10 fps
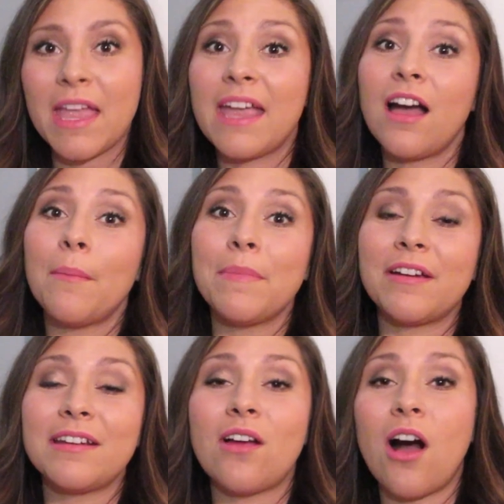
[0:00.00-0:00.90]
and got
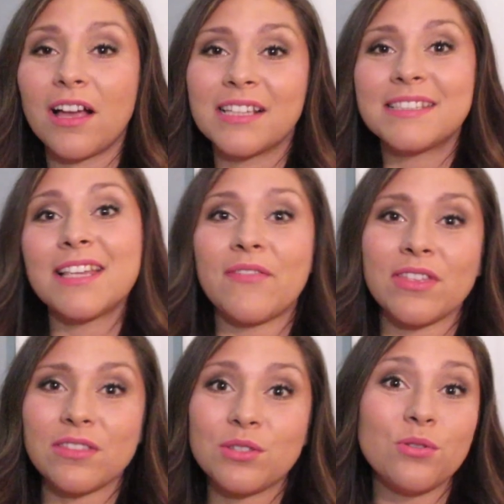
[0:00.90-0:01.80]
married August
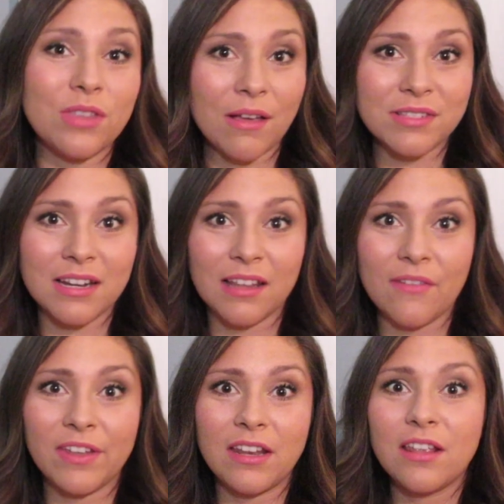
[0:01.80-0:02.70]
7th,
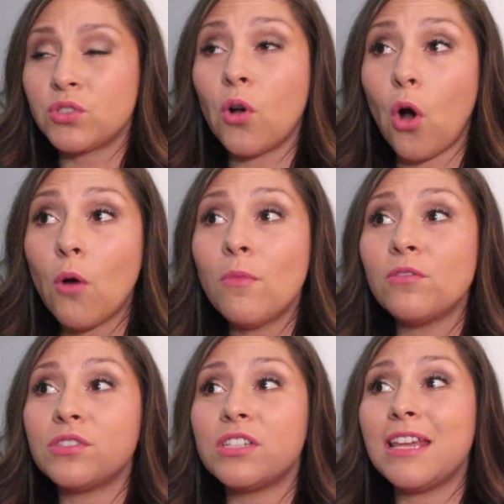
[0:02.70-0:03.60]
2011. So
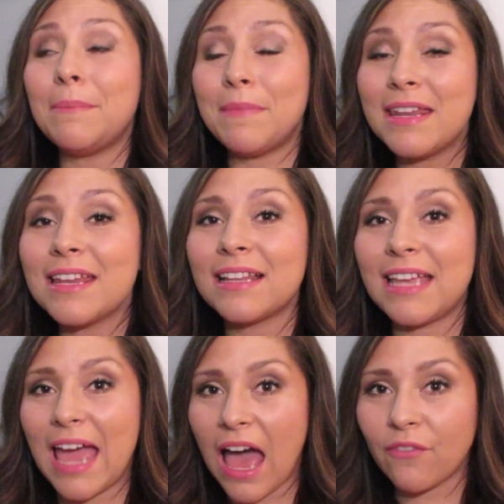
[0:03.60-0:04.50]
almost
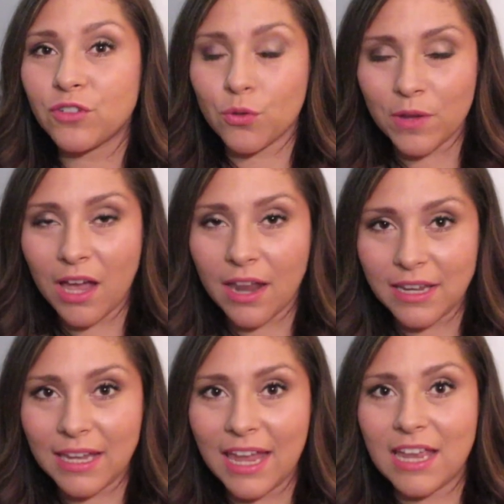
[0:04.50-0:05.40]
immediately after we got
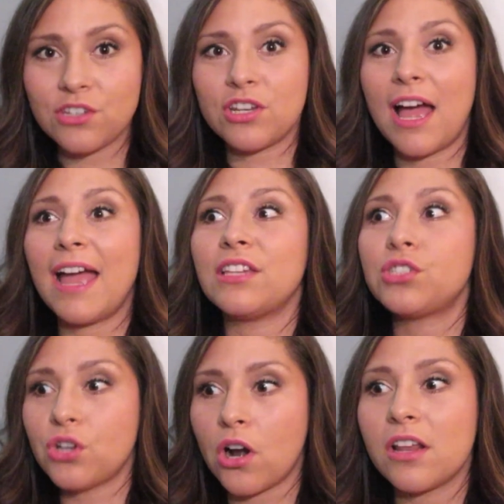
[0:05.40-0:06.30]
engaged, I
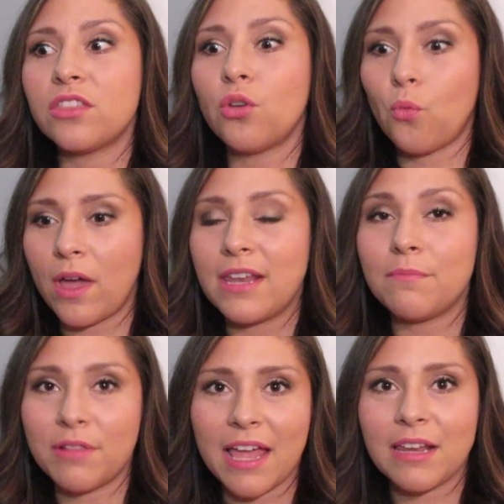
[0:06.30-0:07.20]
started the wedding
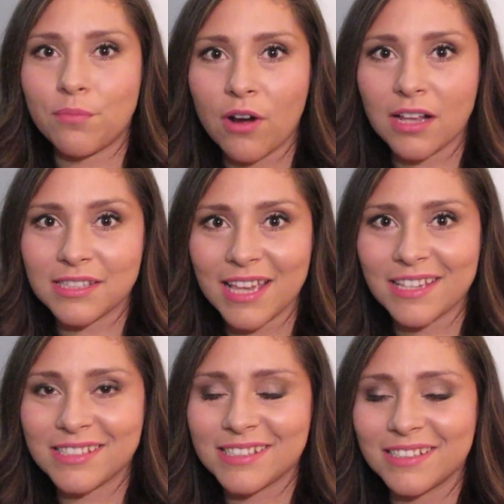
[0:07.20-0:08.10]
planning
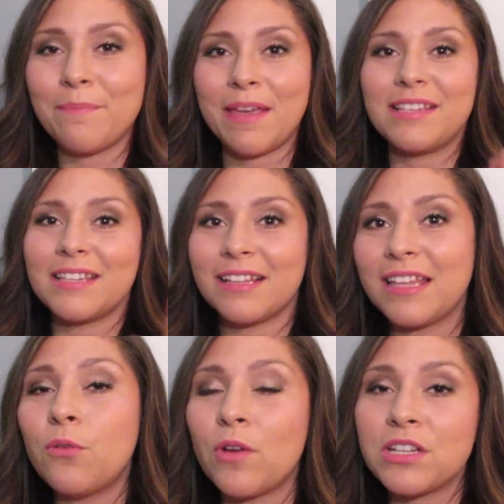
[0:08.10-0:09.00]
process. I
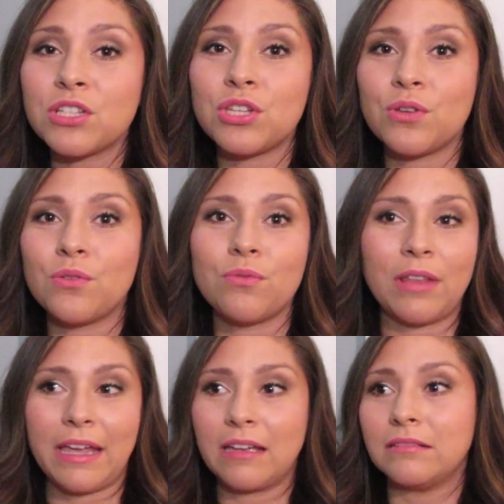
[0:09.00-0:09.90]
basically went to
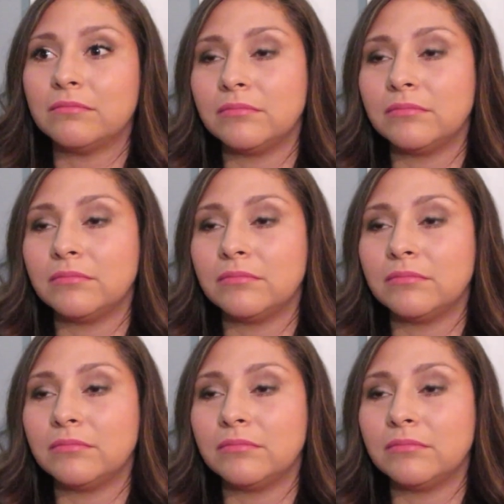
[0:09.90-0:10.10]
like